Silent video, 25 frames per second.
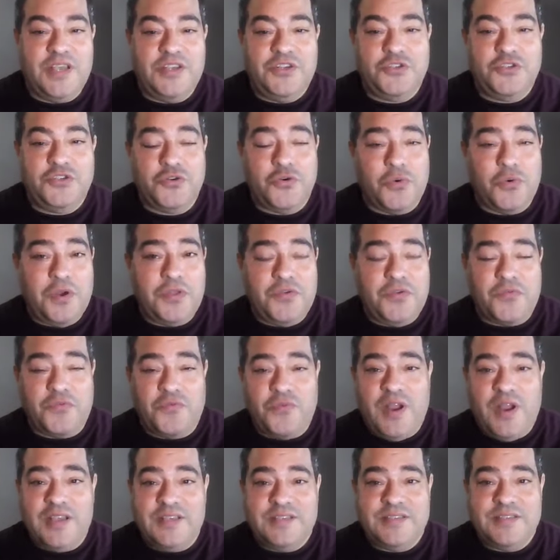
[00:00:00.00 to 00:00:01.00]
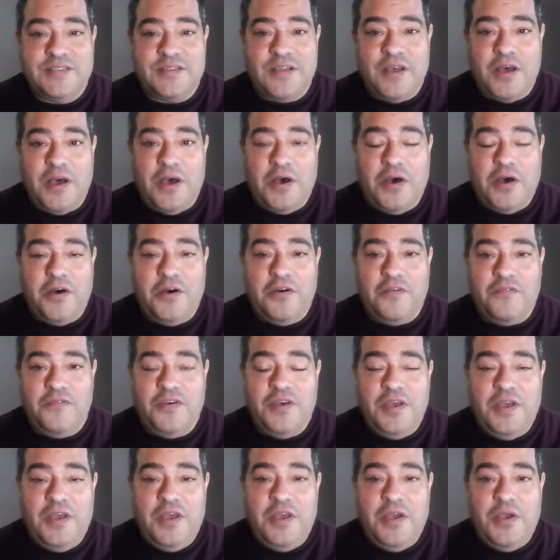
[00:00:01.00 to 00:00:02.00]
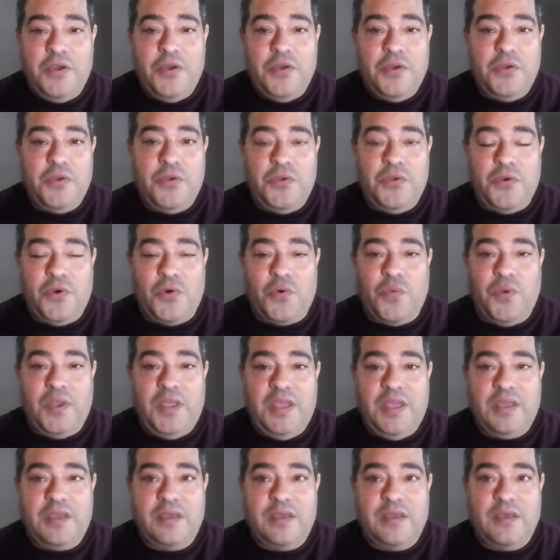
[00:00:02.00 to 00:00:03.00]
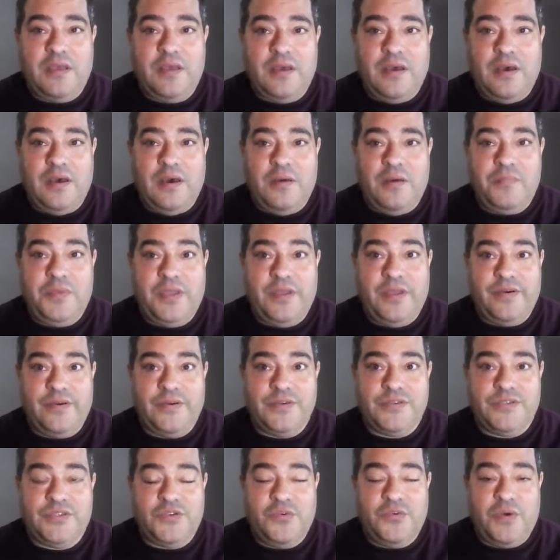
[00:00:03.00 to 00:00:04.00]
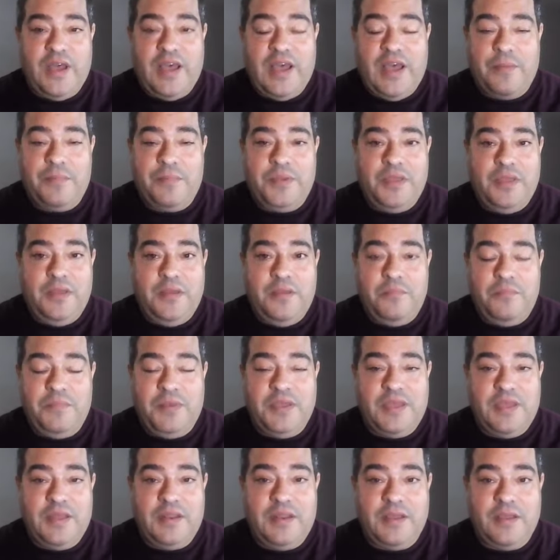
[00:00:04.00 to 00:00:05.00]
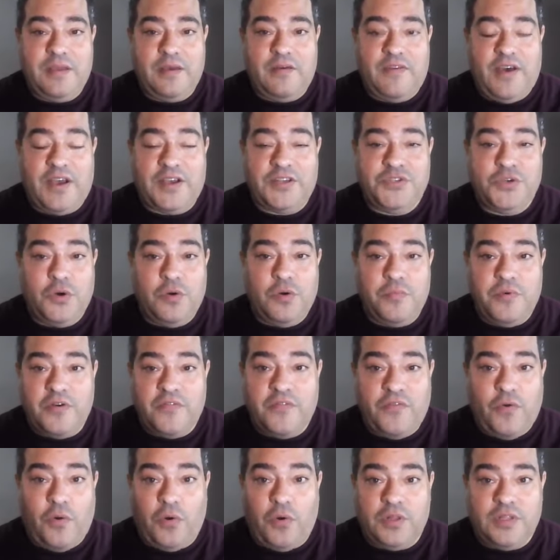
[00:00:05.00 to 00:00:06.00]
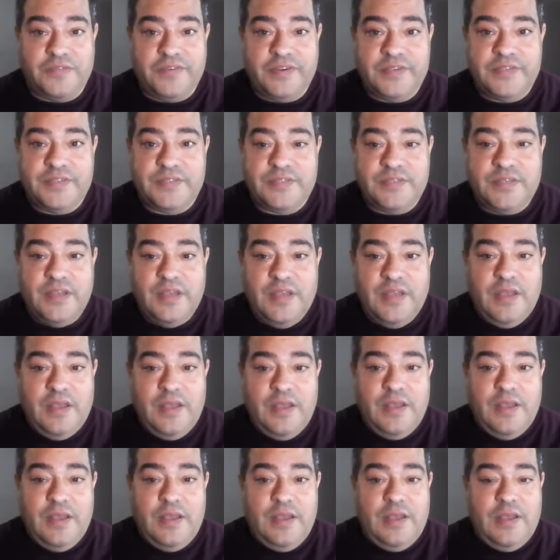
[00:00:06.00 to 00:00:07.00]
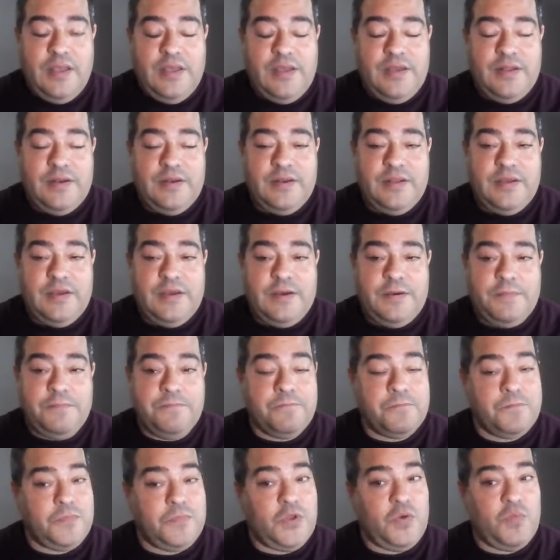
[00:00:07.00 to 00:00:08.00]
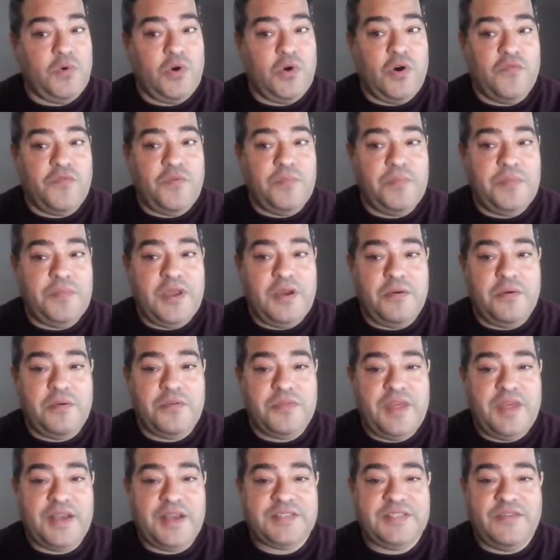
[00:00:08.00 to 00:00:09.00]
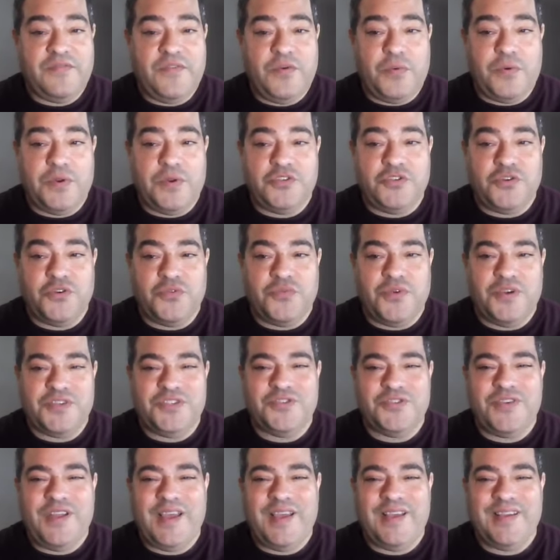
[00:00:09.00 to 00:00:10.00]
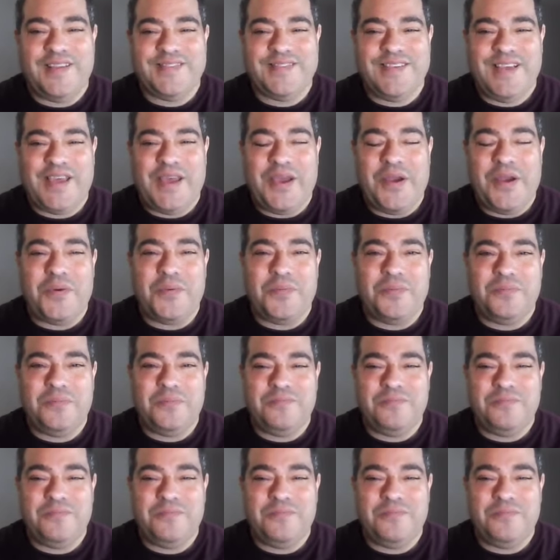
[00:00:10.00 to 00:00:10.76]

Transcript: Enjoy the rest of your week. Here's to a happy beginning of October for all of us. And we'll go from there. Thanks, everyone. Enjoy the rest of your day. Take care.